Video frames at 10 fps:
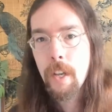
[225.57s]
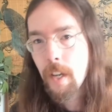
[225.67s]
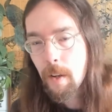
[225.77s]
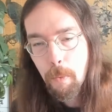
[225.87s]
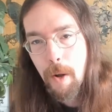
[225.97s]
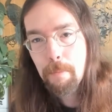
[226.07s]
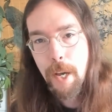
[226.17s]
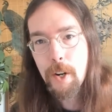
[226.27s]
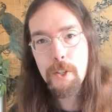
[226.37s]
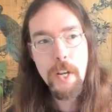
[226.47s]
What
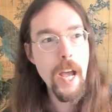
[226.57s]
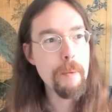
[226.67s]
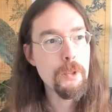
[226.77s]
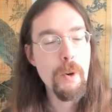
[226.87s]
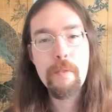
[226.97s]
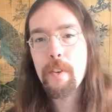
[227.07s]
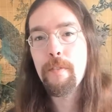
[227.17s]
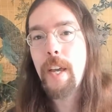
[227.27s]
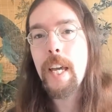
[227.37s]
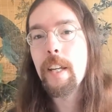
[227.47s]
better time to have
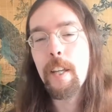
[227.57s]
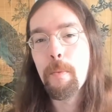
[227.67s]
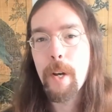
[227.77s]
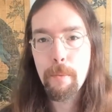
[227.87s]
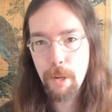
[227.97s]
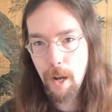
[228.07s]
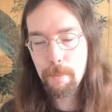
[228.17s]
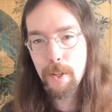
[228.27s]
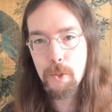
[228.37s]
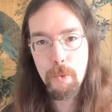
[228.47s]
invaded than when a
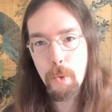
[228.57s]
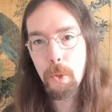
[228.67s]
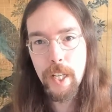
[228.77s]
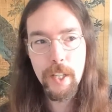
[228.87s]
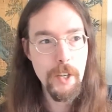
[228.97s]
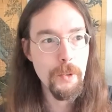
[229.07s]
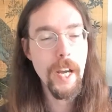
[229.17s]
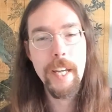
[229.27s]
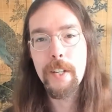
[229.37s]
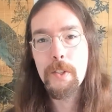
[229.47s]
puppet is ruling the
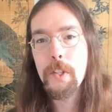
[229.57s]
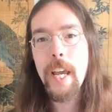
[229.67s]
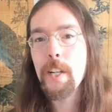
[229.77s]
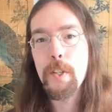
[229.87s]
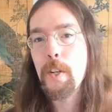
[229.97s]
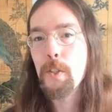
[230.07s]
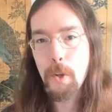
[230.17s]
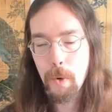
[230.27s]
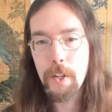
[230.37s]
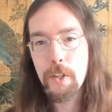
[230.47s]
United States and isn't
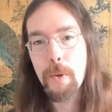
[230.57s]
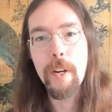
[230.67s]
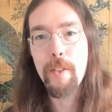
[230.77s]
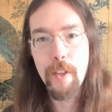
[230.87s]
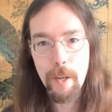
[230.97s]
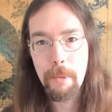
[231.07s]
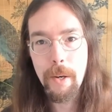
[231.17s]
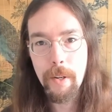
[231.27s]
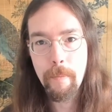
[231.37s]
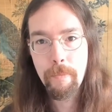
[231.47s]
going to do anything
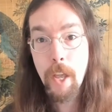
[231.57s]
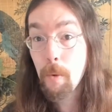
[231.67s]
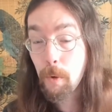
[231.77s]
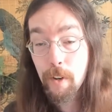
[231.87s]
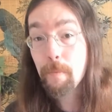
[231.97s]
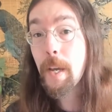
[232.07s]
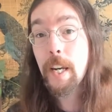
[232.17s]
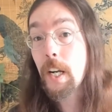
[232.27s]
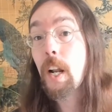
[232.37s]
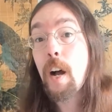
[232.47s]
about it? Would have made
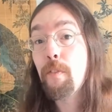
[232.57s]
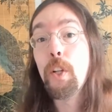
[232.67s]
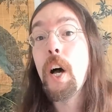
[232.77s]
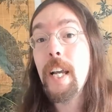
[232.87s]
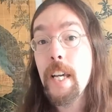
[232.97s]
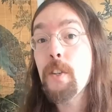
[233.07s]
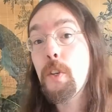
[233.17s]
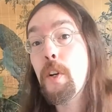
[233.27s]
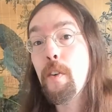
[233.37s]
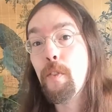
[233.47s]
it an awful lot
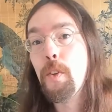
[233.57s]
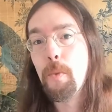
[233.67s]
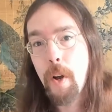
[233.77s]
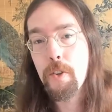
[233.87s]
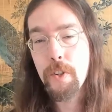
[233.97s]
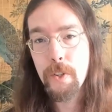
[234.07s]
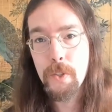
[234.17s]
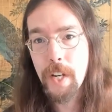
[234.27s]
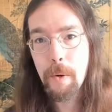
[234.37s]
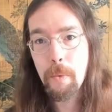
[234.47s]
easier for the
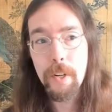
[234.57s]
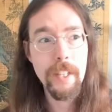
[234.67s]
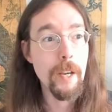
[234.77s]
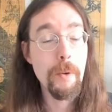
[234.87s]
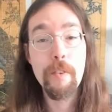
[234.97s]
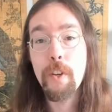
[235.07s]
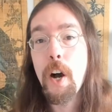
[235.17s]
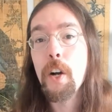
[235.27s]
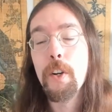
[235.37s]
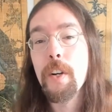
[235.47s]
Russians now, wouldn't it? They would have
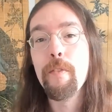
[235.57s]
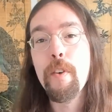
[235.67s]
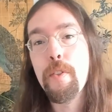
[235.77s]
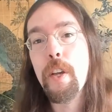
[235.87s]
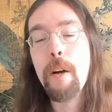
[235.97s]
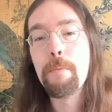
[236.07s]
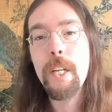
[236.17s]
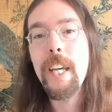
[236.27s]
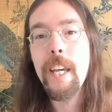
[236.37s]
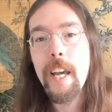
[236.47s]
conquered everything up to
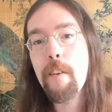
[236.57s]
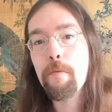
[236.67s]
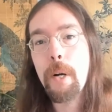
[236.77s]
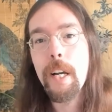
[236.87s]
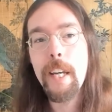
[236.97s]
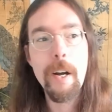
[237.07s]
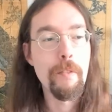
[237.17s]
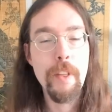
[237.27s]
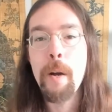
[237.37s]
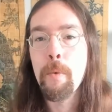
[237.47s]
Kiev by now
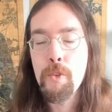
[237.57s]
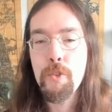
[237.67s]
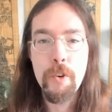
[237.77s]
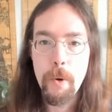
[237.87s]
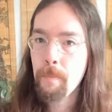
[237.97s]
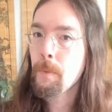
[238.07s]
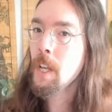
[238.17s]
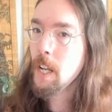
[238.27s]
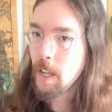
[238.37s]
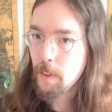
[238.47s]
if that were true.
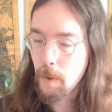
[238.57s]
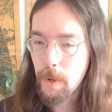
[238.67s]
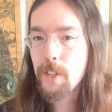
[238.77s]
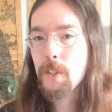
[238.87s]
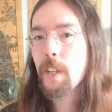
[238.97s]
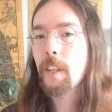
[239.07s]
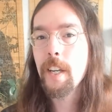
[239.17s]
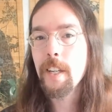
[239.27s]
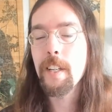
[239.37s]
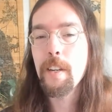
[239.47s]
The reason that
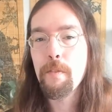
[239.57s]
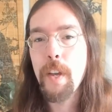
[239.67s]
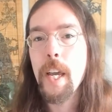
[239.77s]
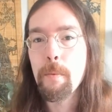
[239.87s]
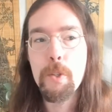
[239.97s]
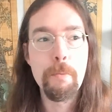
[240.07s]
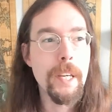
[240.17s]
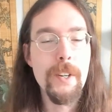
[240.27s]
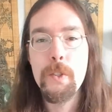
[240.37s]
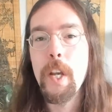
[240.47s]
they didn't invade was because they